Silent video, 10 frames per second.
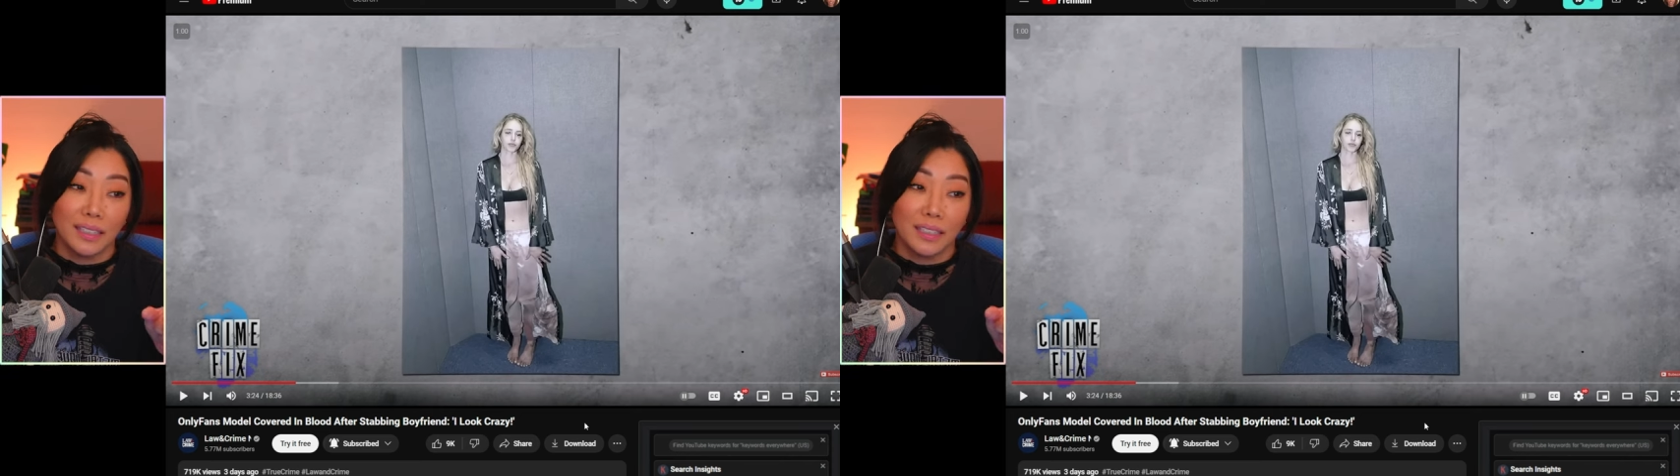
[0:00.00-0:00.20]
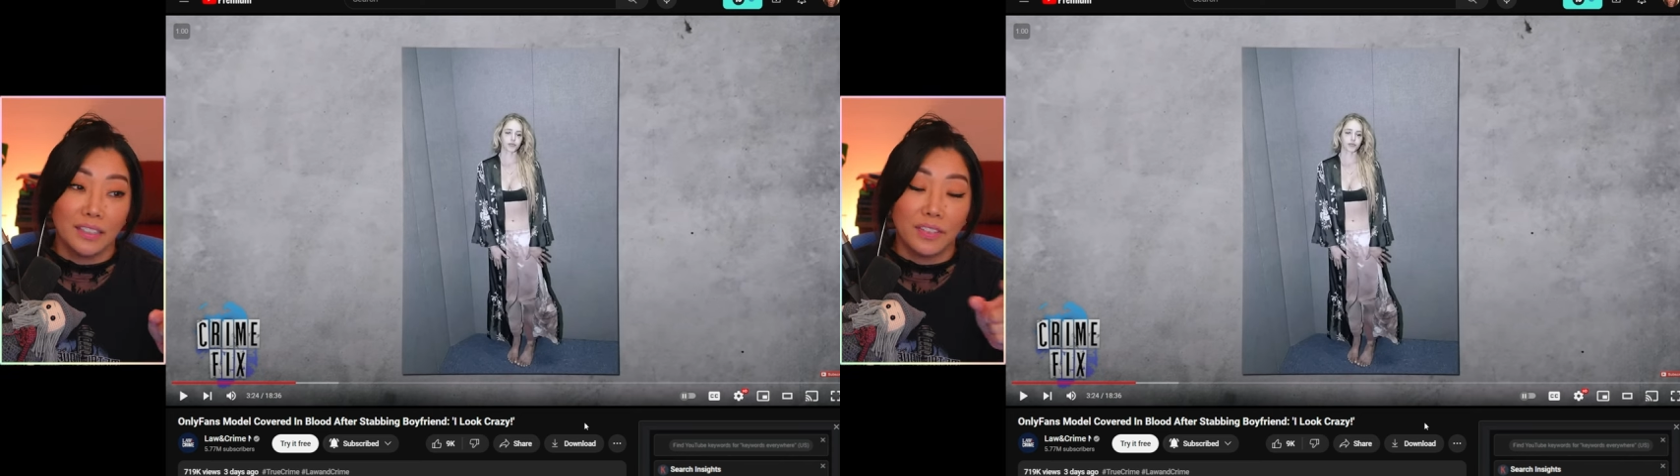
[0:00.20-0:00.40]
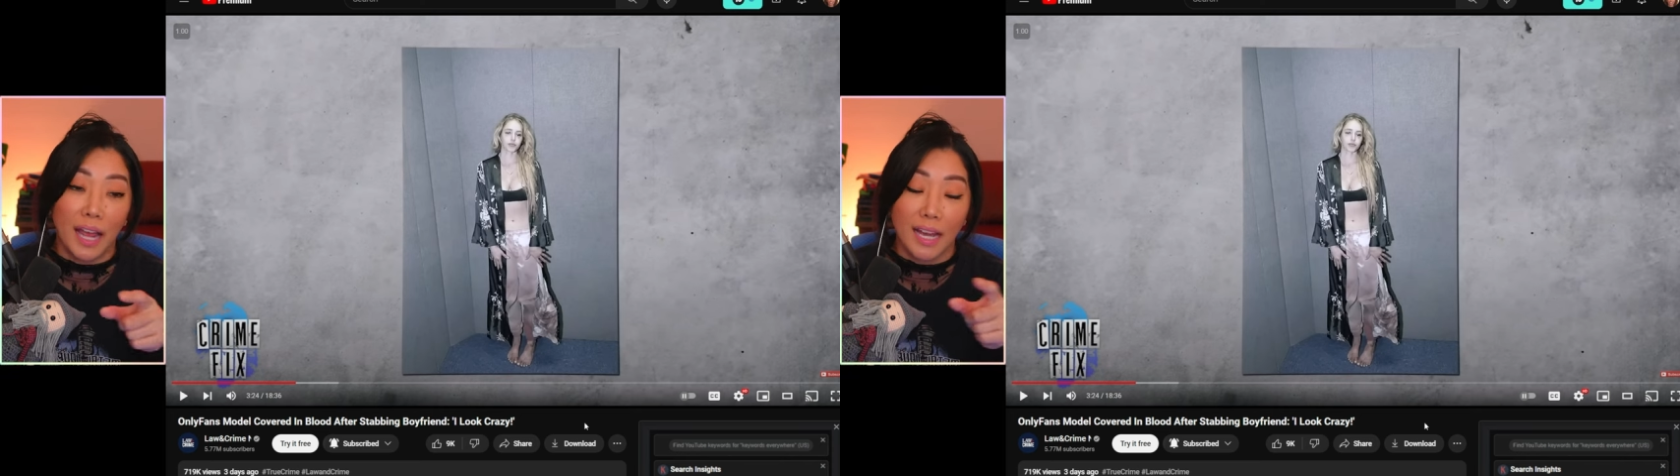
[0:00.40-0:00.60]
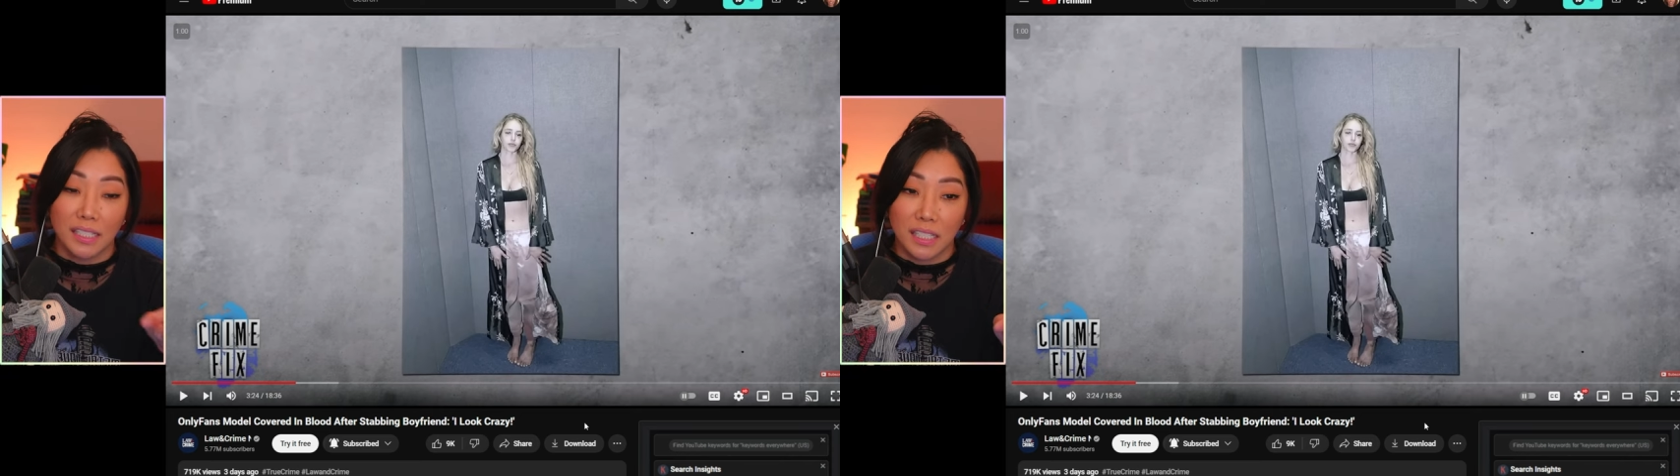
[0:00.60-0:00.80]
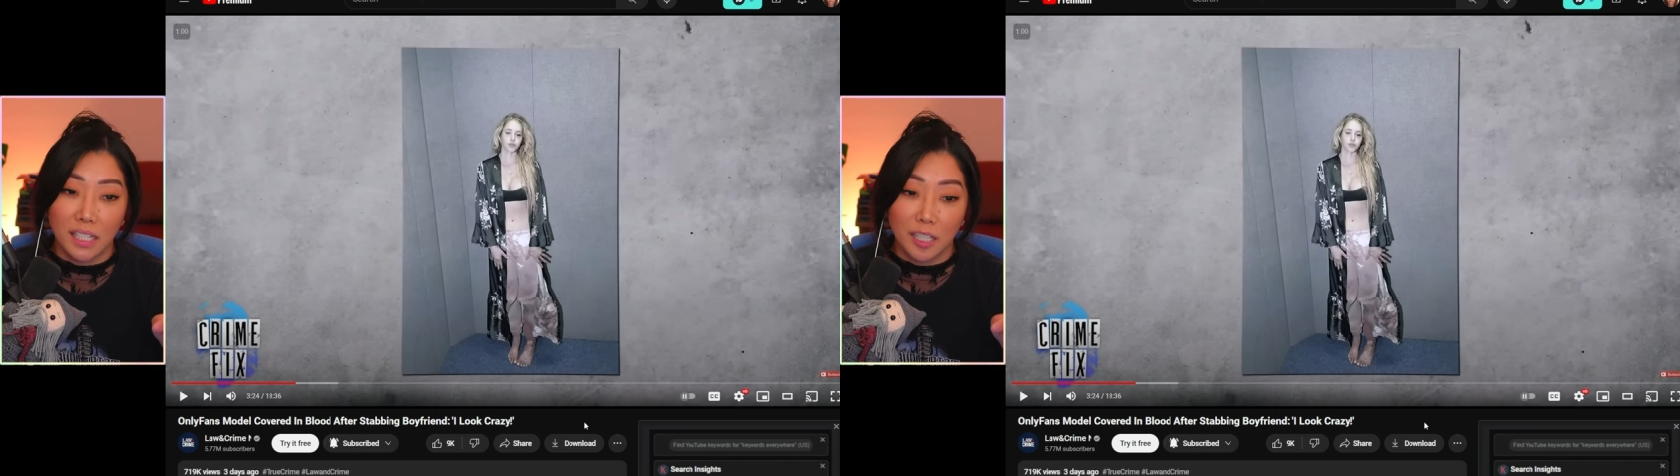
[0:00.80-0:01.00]
even
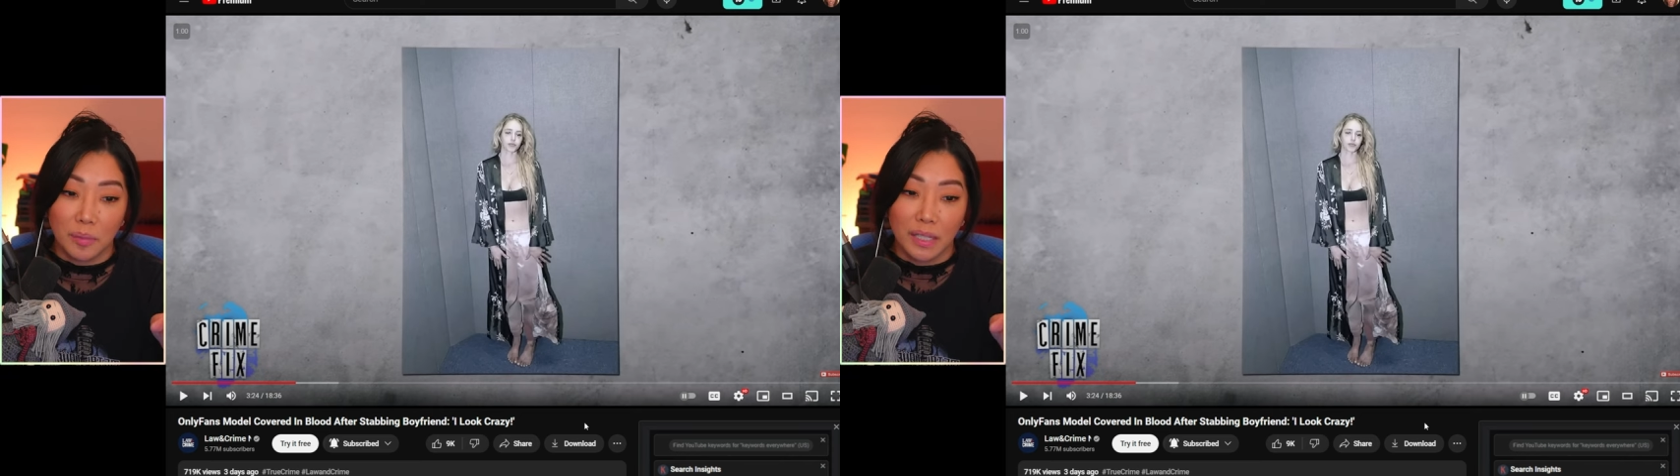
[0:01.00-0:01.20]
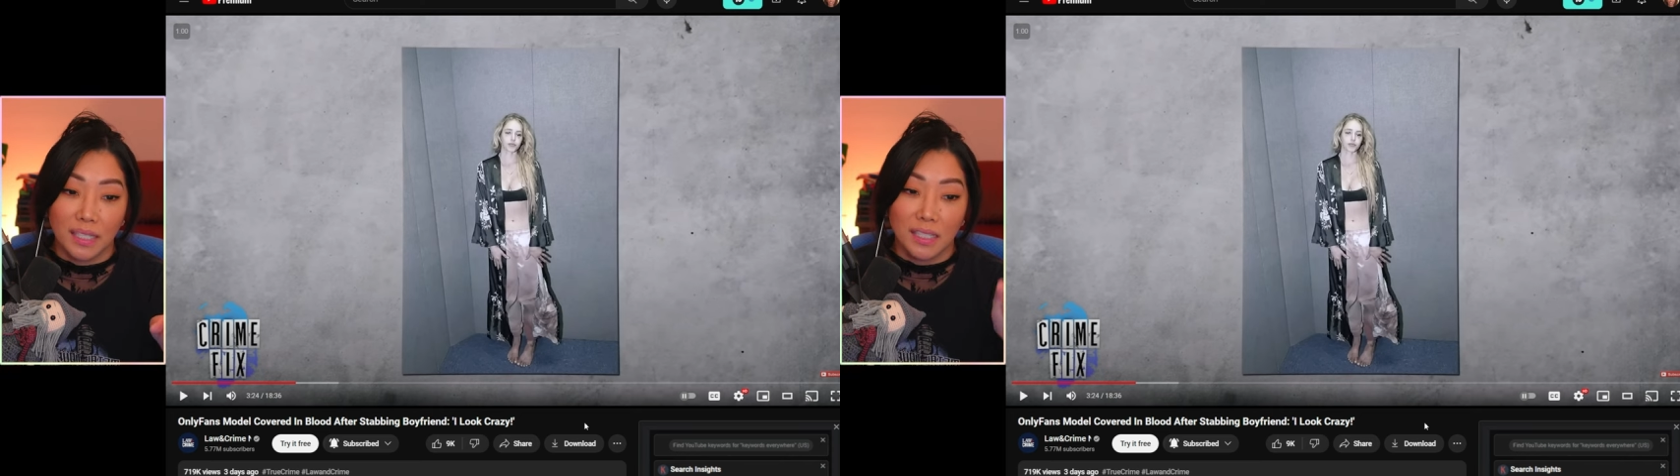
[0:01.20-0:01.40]
adds up.